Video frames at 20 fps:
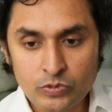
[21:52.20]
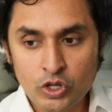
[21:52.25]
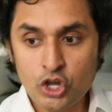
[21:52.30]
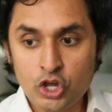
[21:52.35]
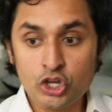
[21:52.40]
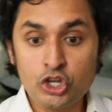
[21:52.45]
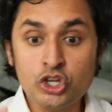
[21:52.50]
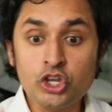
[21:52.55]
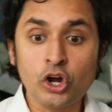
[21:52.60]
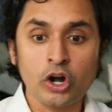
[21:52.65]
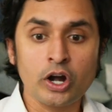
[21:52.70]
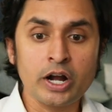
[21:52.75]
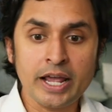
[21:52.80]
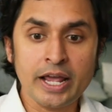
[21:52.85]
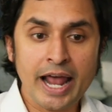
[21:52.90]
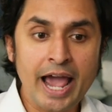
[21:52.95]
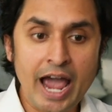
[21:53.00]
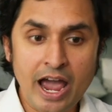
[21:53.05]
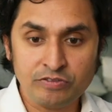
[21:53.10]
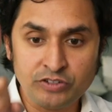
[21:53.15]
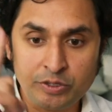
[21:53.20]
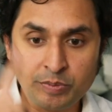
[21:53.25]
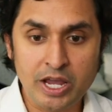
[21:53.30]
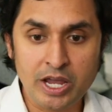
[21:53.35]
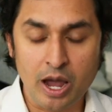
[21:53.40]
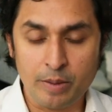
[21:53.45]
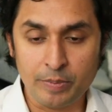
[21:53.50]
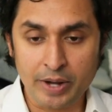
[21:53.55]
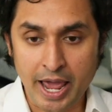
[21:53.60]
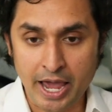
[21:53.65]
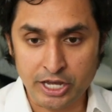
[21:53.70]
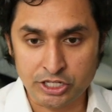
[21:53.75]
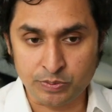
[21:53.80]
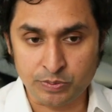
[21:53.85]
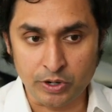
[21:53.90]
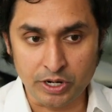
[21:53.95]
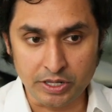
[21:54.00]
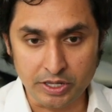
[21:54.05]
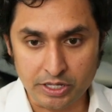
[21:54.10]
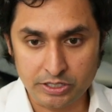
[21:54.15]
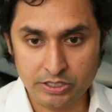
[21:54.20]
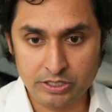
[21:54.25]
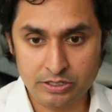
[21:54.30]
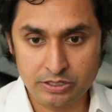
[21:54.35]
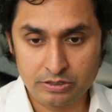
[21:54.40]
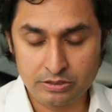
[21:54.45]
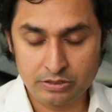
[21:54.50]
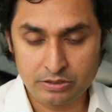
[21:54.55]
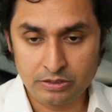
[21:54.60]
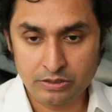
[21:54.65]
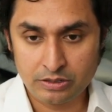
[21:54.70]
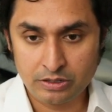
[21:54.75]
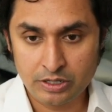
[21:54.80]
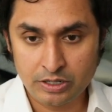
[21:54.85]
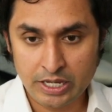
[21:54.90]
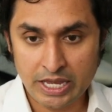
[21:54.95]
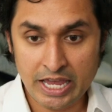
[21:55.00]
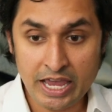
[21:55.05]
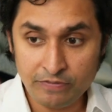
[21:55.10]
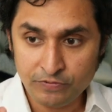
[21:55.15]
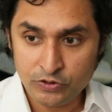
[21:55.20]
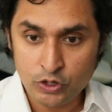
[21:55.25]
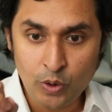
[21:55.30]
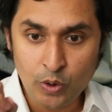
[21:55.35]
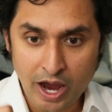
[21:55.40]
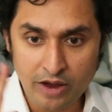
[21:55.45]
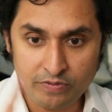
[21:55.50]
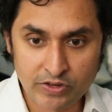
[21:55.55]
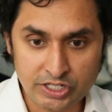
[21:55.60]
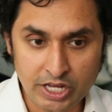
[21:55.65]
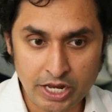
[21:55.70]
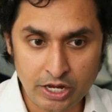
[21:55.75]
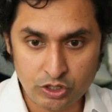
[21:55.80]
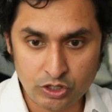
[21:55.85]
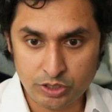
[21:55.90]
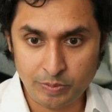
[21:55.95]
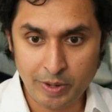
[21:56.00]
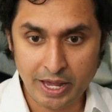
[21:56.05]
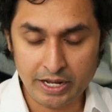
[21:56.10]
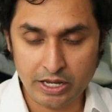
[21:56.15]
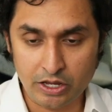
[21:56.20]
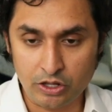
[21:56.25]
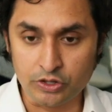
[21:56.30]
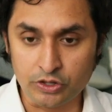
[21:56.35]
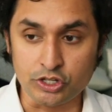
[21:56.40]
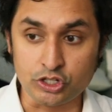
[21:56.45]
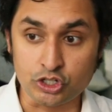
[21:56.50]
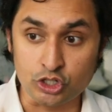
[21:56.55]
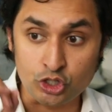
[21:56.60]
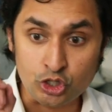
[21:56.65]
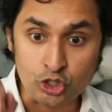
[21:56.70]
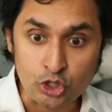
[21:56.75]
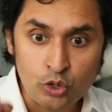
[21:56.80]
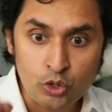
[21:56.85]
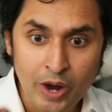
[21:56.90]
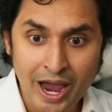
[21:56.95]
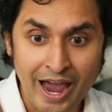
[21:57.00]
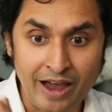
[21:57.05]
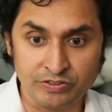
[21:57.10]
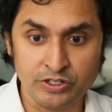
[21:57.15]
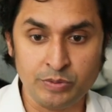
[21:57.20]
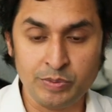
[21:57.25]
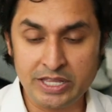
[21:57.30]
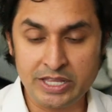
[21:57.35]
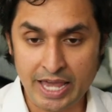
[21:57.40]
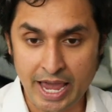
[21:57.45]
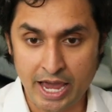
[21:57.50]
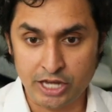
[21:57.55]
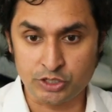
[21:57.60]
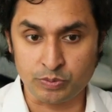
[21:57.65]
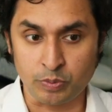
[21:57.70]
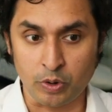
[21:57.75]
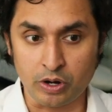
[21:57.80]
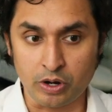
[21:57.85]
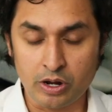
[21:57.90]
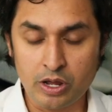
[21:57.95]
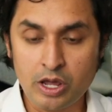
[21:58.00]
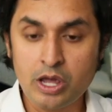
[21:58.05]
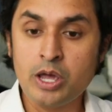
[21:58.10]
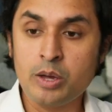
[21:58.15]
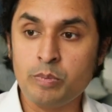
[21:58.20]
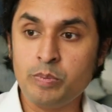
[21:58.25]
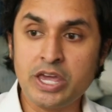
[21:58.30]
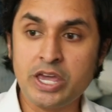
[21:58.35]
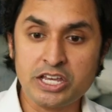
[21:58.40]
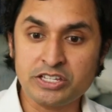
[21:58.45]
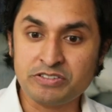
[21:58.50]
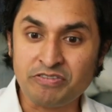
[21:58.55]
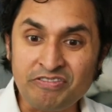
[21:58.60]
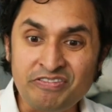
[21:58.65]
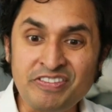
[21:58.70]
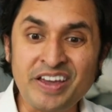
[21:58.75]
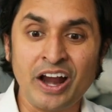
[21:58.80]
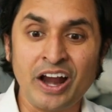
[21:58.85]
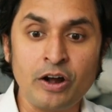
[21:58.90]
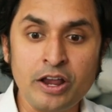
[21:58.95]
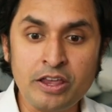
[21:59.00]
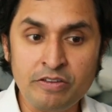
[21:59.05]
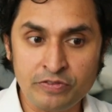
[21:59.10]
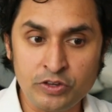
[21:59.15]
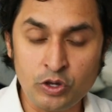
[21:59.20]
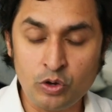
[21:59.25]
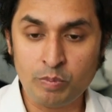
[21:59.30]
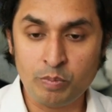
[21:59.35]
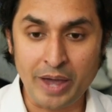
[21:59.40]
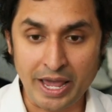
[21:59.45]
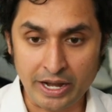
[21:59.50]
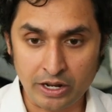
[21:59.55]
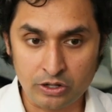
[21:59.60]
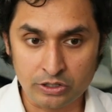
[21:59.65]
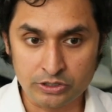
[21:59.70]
you're going to have to become an expert in this. If you have a psychosomatic illness, you have to be the expert, because very few medical